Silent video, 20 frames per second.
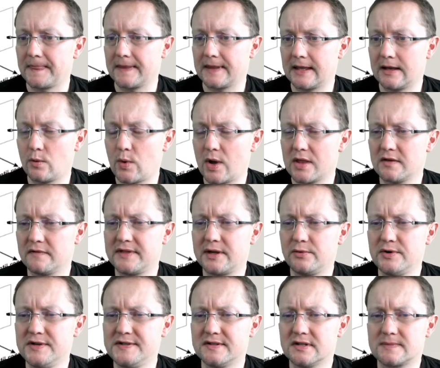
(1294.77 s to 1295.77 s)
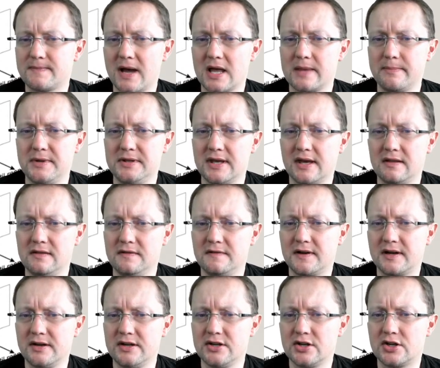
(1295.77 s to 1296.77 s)
one of the reasons might be the
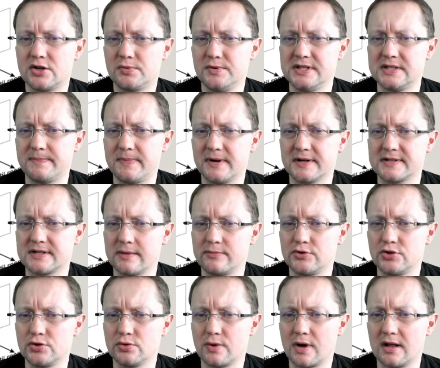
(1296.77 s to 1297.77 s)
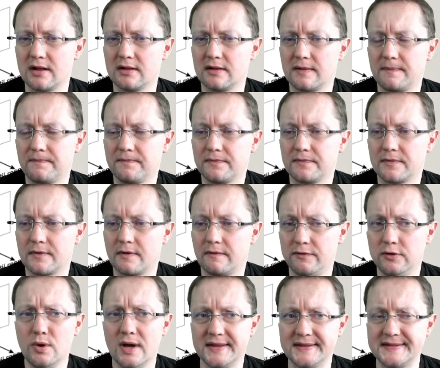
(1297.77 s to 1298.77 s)
increased perceptual
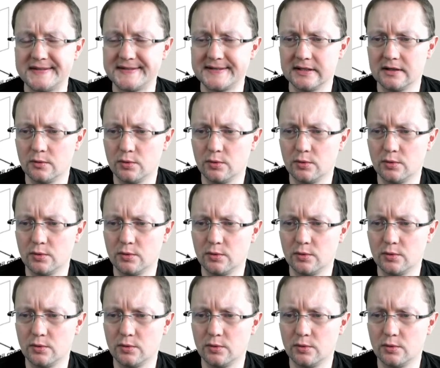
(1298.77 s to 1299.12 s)
fluency.